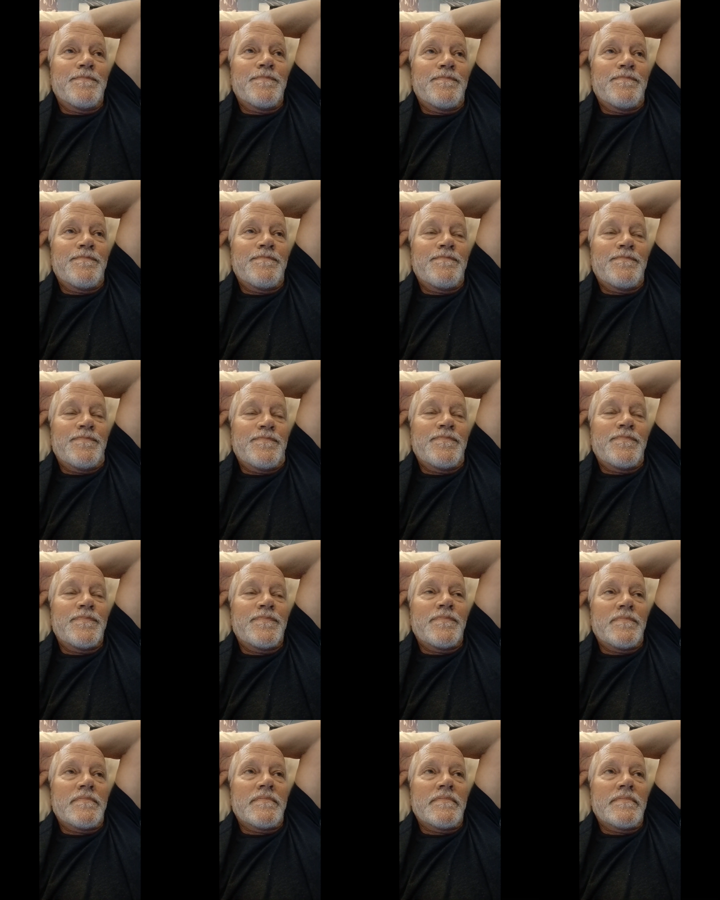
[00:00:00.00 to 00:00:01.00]

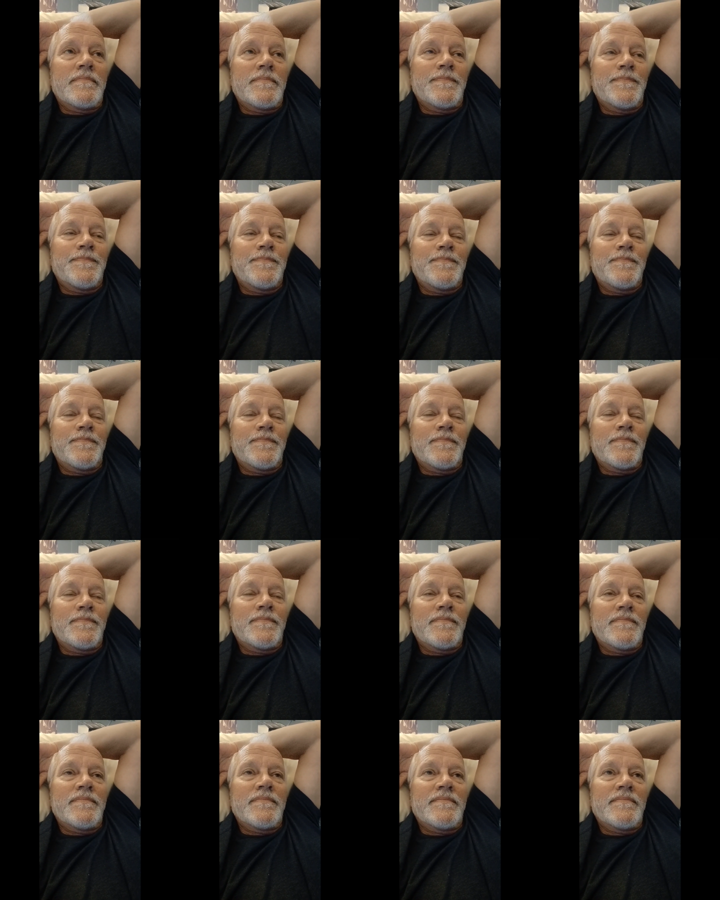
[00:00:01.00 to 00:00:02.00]

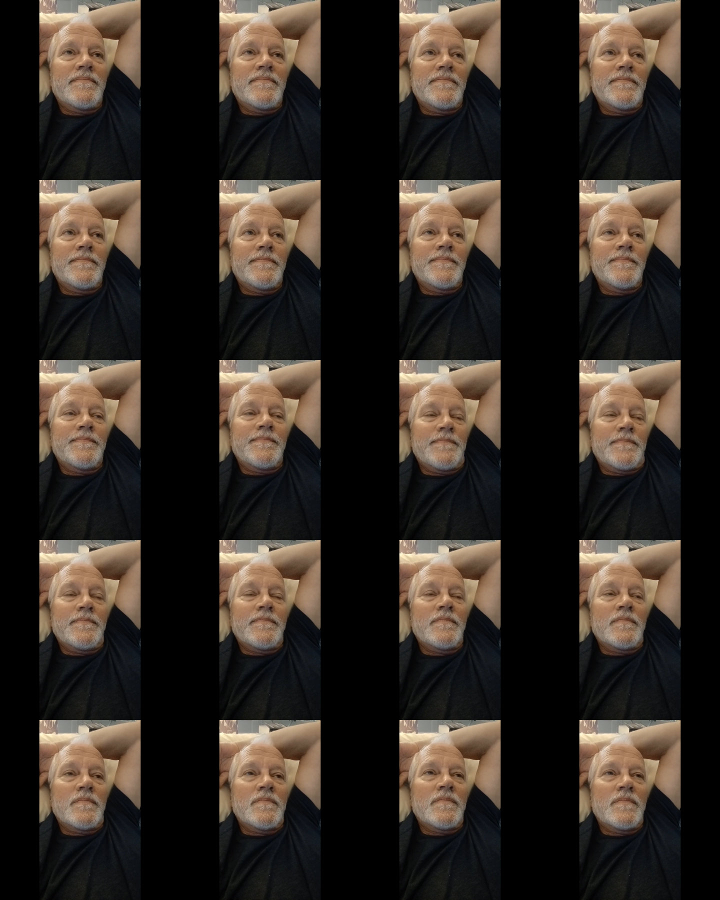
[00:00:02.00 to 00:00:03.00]

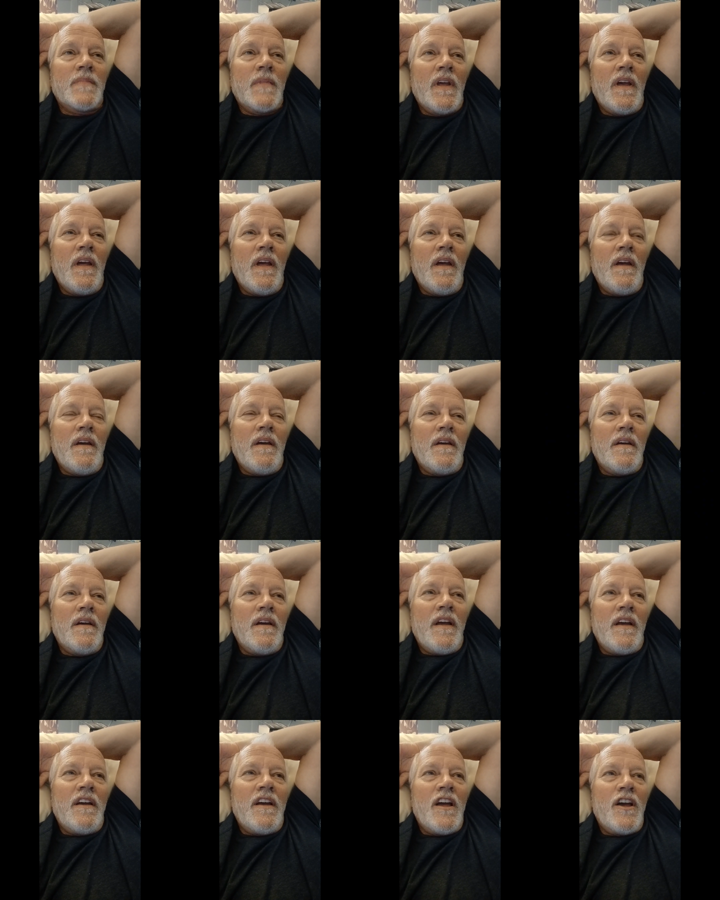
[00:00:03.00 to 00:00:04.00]

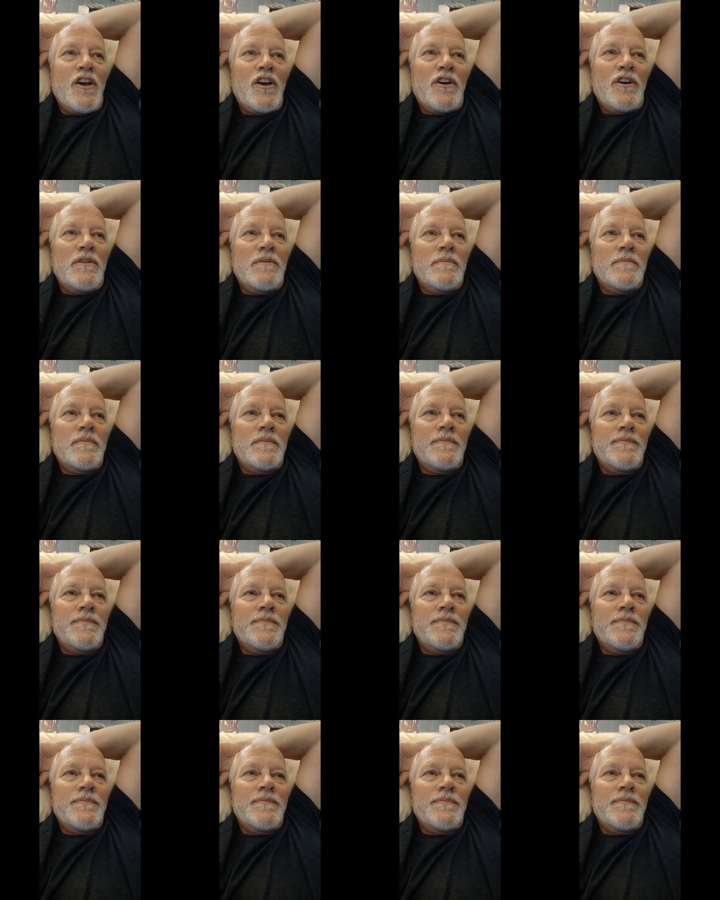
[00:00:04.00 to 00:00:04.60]
Nothing is said.